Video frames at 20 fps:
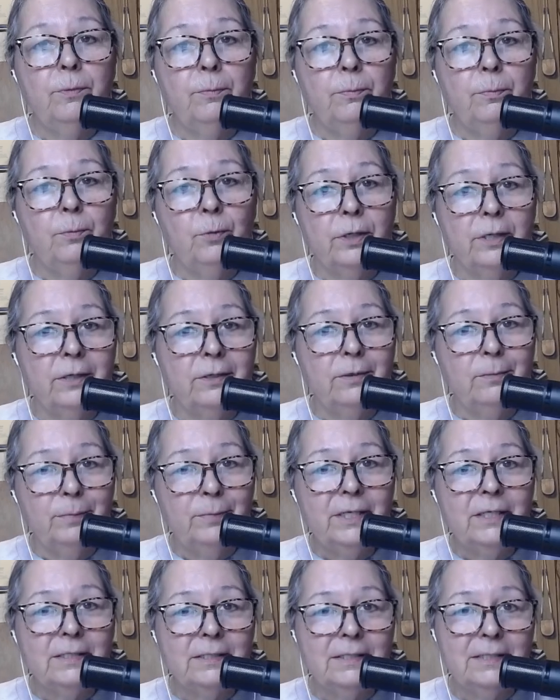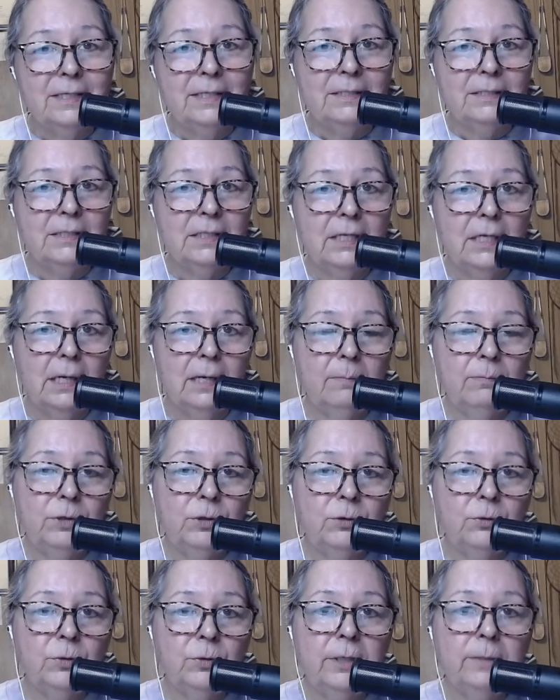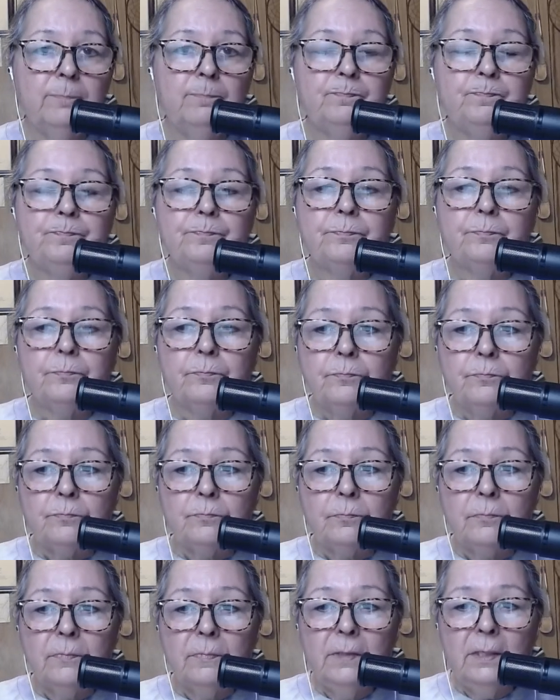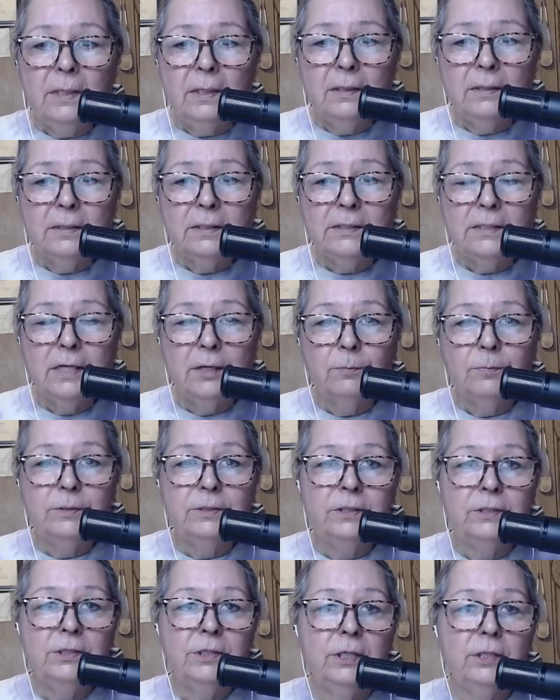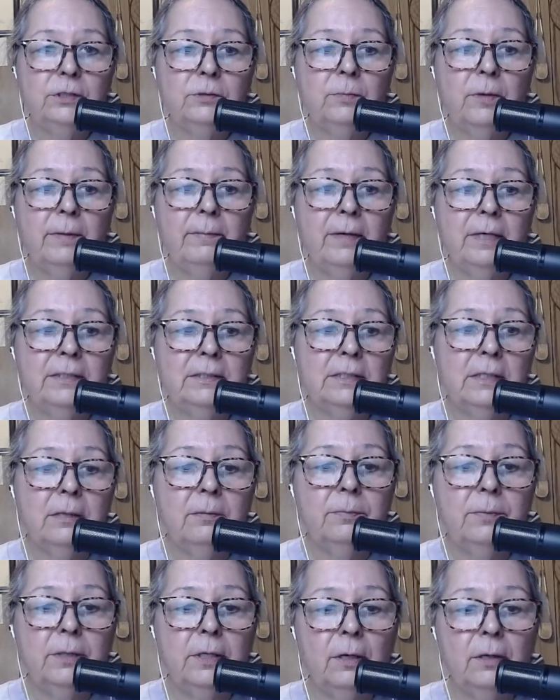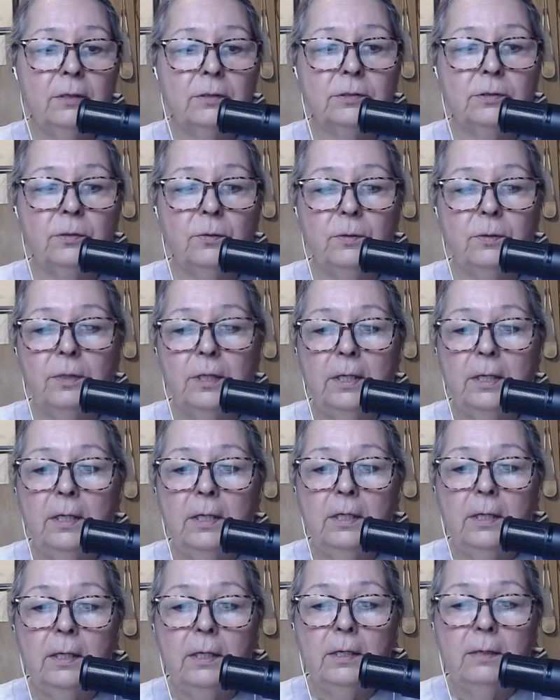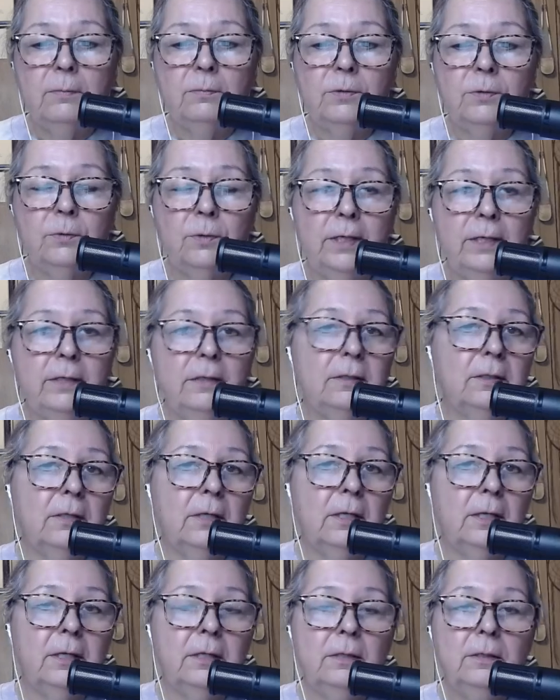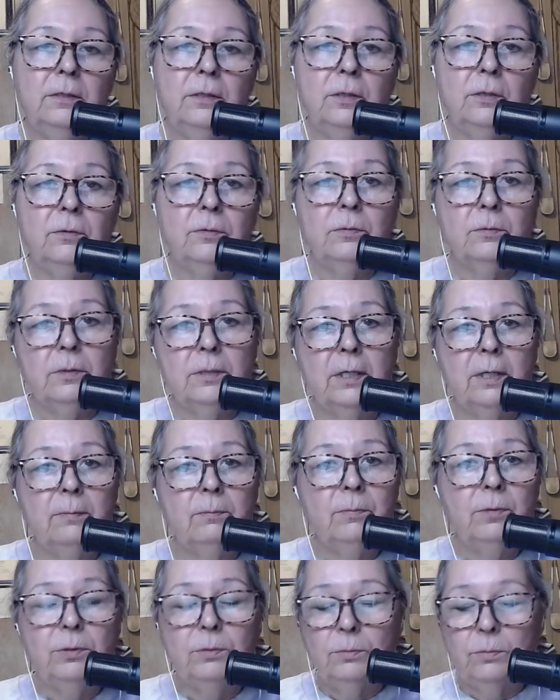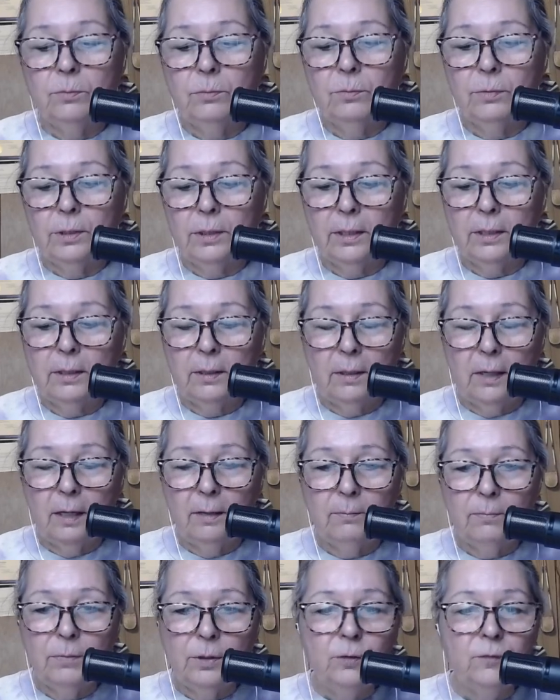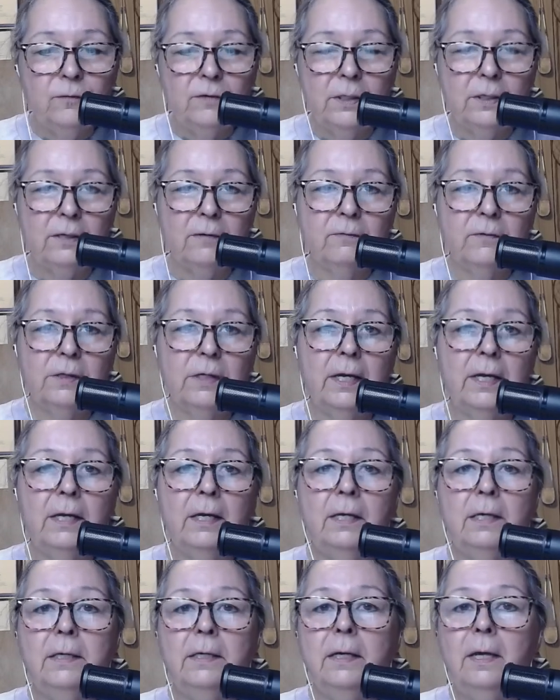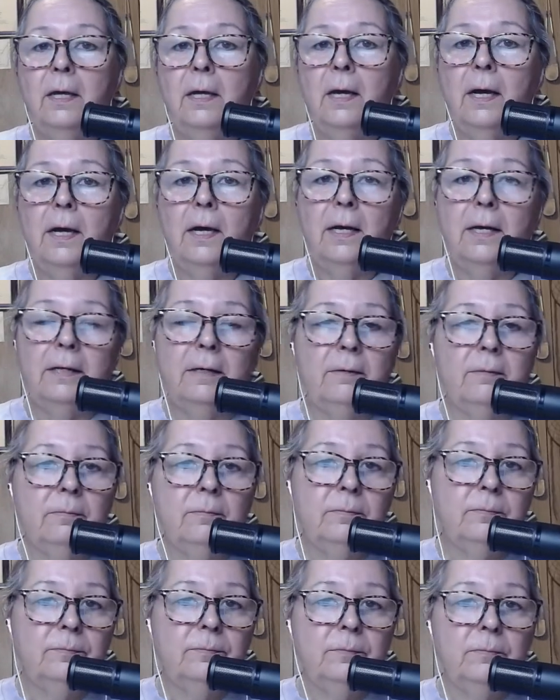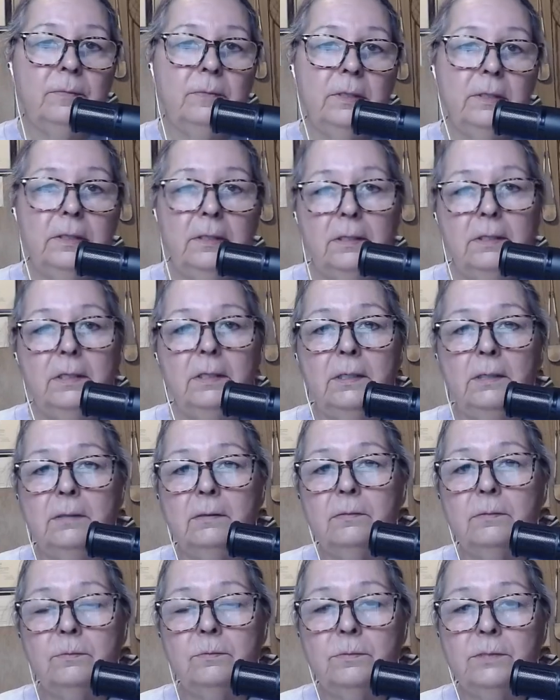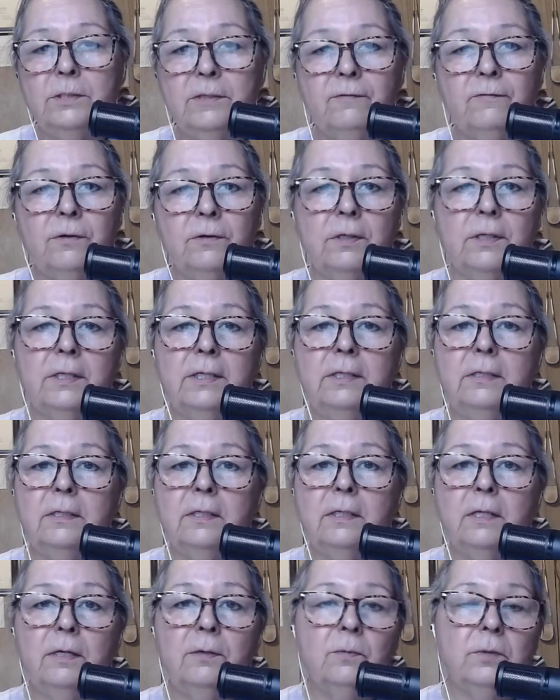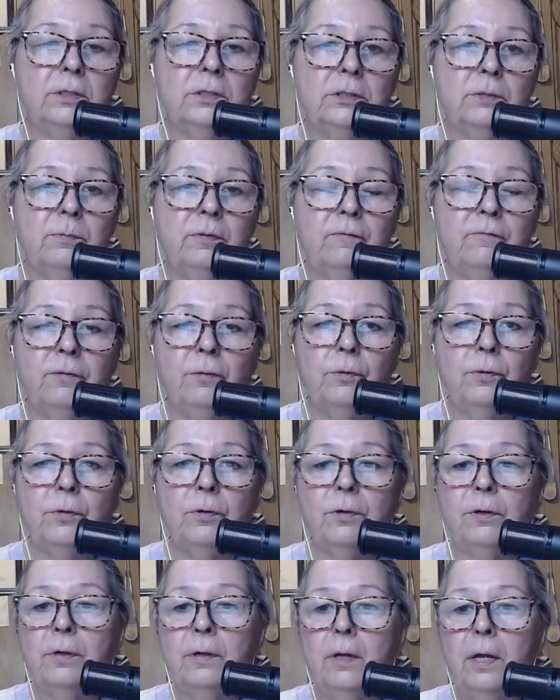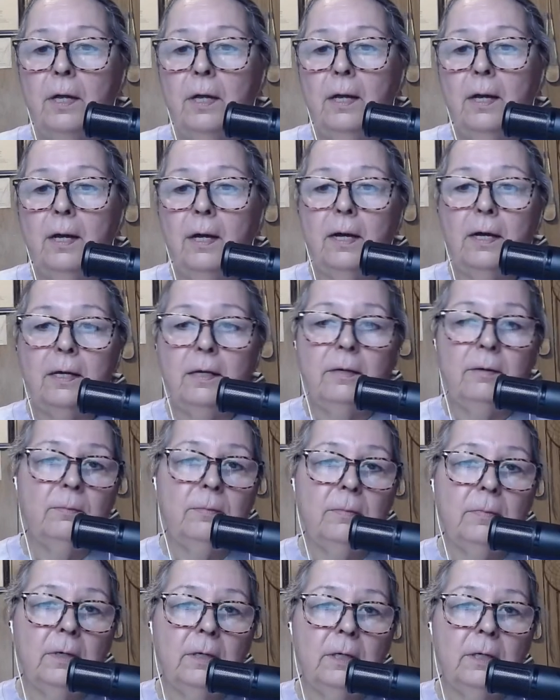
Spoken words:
one of the biggest things that I'm doing that's helping to change my mindset, but also the way that I, when I'm moving every day, I'm eating differently than I was before. I'm